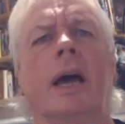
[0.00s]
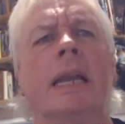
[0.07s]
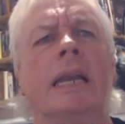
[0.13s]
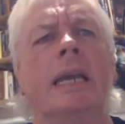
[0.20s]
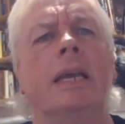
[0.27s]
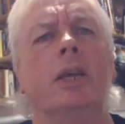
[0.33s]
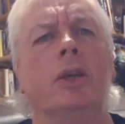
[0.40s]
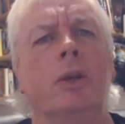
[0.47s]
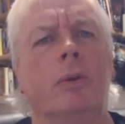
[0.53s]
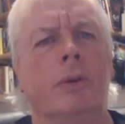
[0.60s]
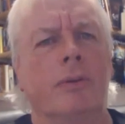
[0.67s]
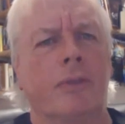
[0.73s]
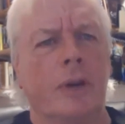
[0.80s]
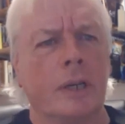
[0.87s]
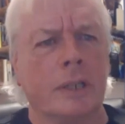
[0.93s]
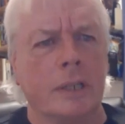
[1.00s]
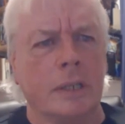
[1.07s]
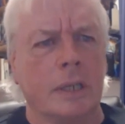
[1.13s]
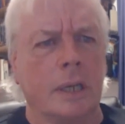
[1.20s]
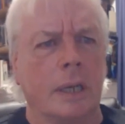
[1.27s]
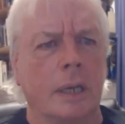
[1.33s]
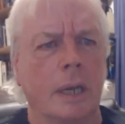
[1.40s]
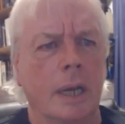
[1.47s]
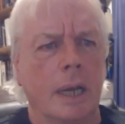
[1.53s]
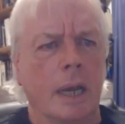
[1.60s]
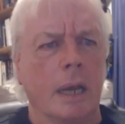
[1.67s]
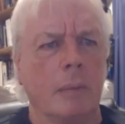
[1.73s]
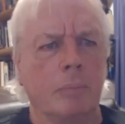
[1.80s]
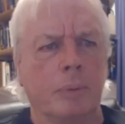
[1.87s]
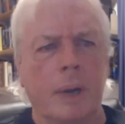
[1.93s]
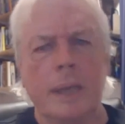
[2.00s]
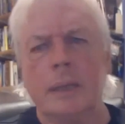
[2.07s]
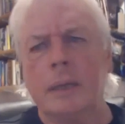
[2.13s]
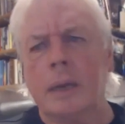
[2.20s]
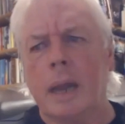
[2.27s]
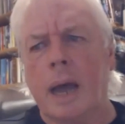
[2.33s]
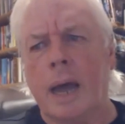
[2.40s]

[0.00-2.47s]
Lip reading: elite university in Britain.